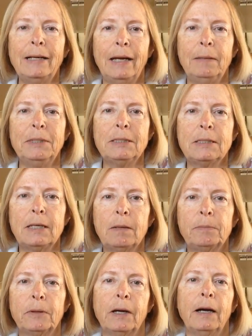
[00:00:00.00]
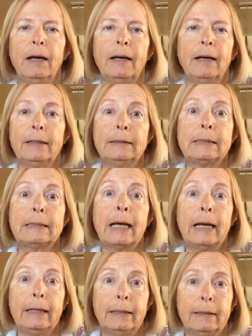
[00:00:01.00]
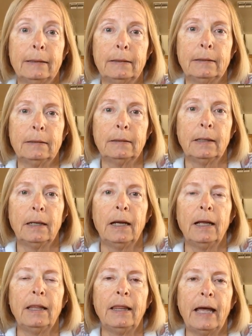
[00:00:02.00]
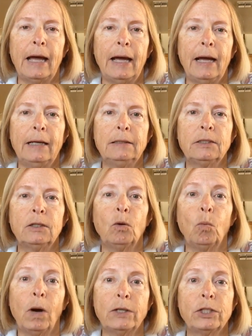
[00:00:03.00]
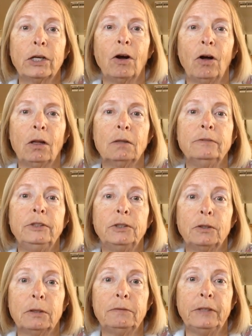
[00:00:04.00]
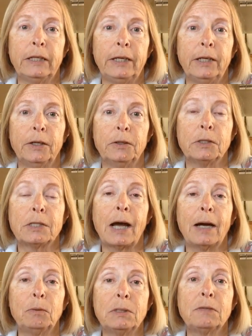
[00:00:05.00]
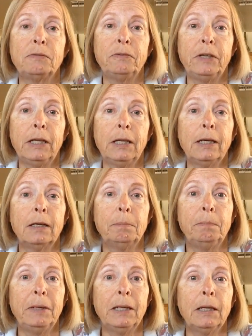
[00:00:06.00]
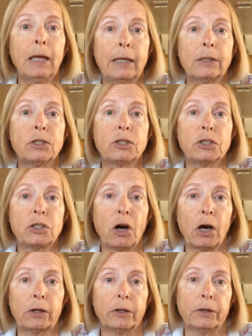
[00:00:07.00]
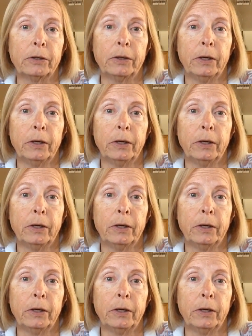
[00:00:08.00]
name is Deborah, and I decided that watching all of your videos, I was feeling a bit like a stalker.